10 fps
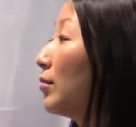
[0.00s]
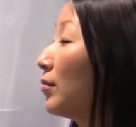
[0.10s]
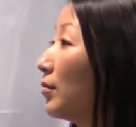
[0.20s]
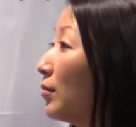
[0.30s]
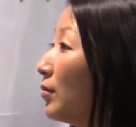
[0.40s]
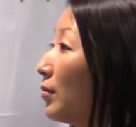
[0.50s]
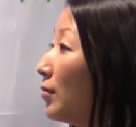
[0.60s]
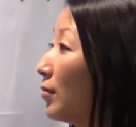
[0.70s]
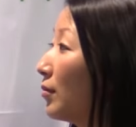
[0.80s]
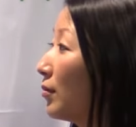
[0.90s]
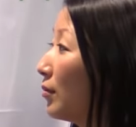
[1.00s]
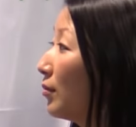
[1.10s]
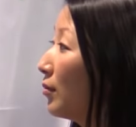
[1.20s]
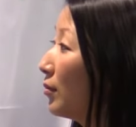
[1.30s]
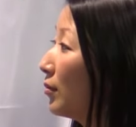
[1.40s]

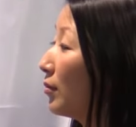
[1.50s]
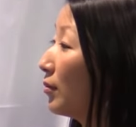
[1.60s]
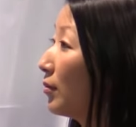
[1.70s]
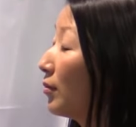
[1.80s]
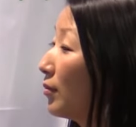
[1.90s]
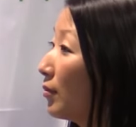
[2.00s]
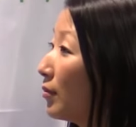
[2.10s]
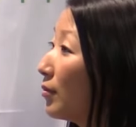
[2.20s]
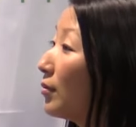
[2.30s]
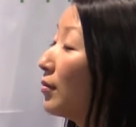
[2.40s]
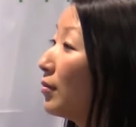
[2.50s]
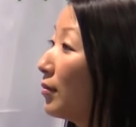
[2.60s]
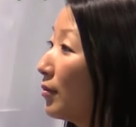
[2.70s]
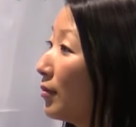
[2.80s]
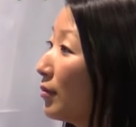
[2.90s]

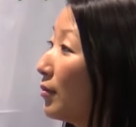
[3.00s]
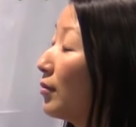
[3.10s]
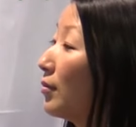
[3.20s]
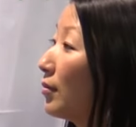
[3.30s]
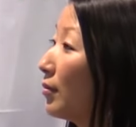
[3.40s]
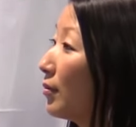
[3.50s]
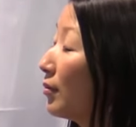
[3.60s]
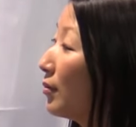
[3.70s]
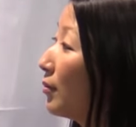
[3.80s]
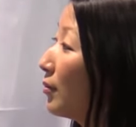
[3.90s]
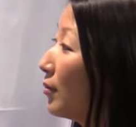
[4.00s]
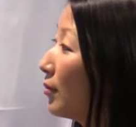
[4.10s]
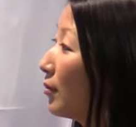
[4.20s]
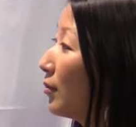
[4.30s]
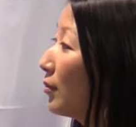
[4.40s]

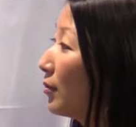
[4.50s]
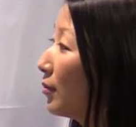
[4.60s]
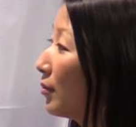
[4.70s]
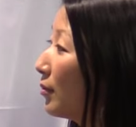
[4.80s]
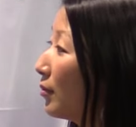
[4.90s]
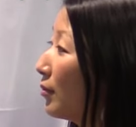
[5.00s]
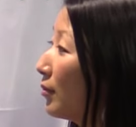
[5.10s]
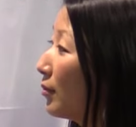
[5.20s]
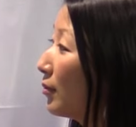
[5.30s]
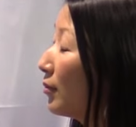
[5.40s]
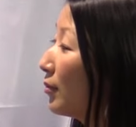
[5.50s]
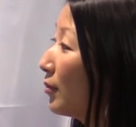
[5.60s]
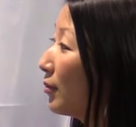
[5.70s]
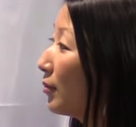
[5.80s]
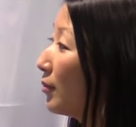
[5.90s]

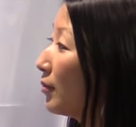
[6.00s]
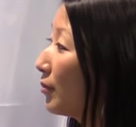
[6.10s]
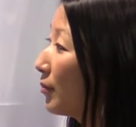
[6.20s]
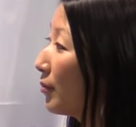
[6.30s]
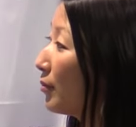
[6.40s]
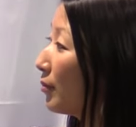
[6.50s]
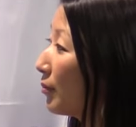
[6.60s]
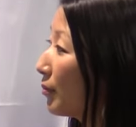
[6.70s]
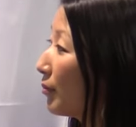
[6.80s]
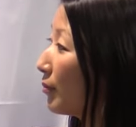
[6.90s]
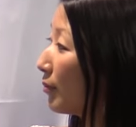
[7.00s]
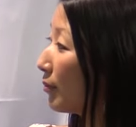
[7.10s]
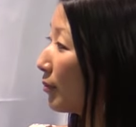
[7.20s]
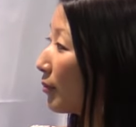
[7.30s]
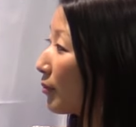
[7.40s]

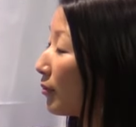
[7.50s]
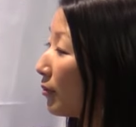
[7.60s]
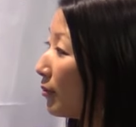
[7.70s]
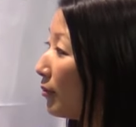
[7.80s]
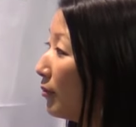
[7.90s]
[no speech]